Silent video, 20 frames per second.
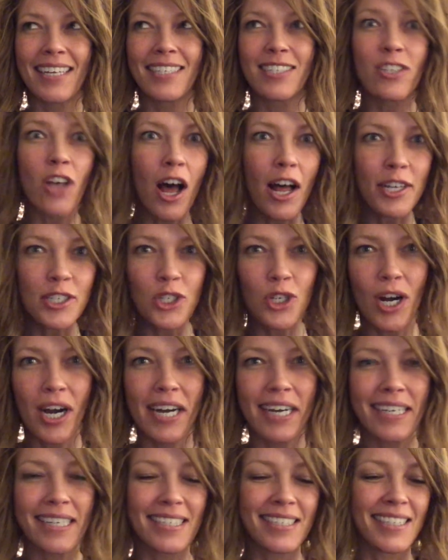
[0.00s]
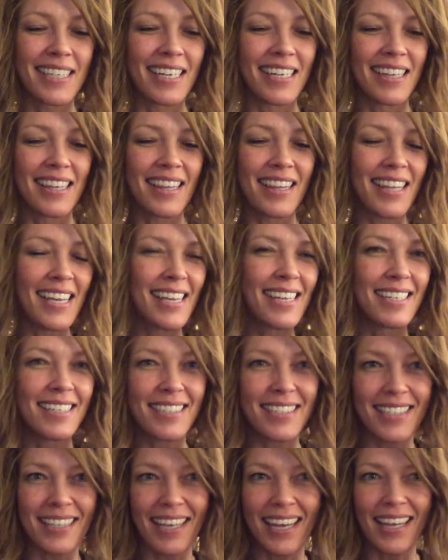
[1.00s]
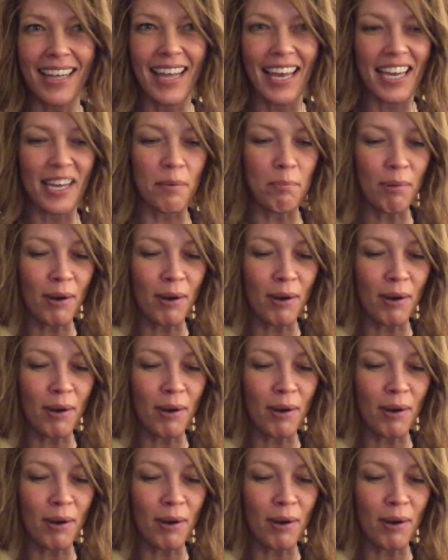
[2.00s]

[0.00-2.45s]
salt trucks and things that like